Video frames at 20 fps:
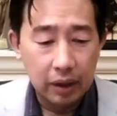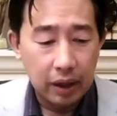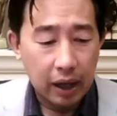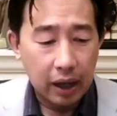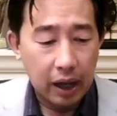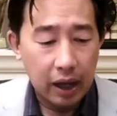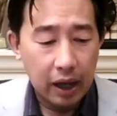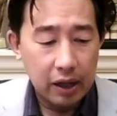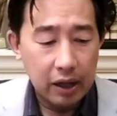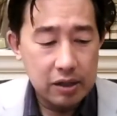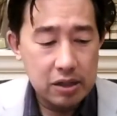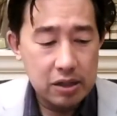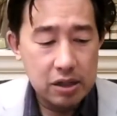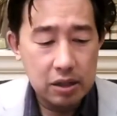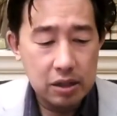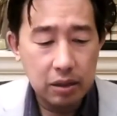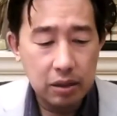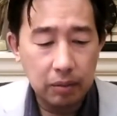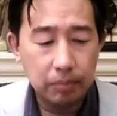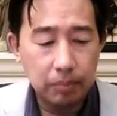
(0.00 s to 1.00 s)
And
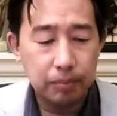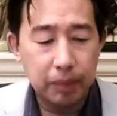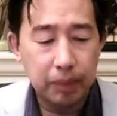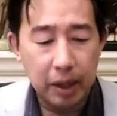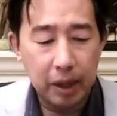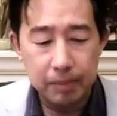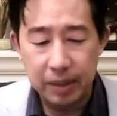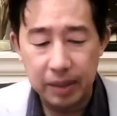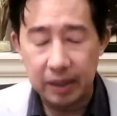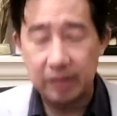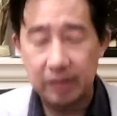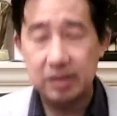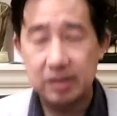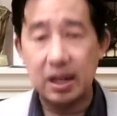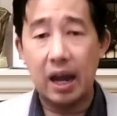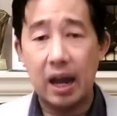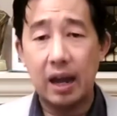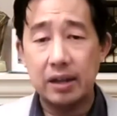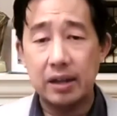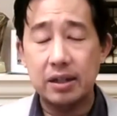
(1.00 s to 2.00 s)
by being
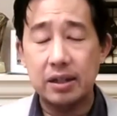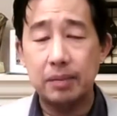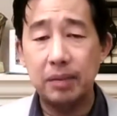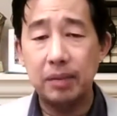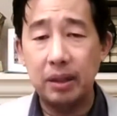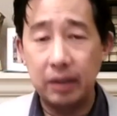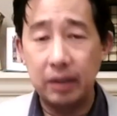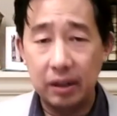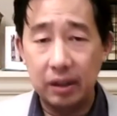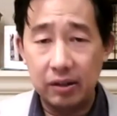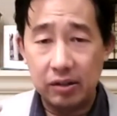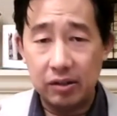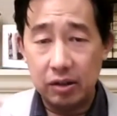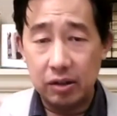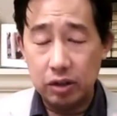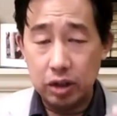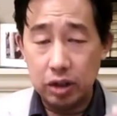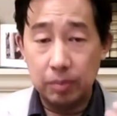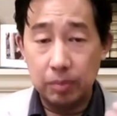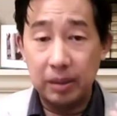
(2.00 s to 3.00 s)
attacked, I mean in
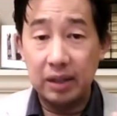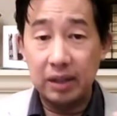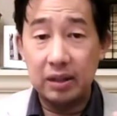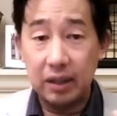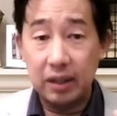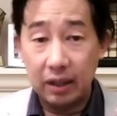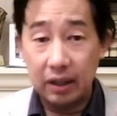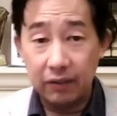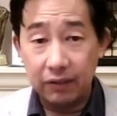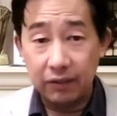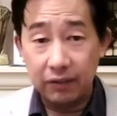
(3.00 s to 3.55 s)
social media,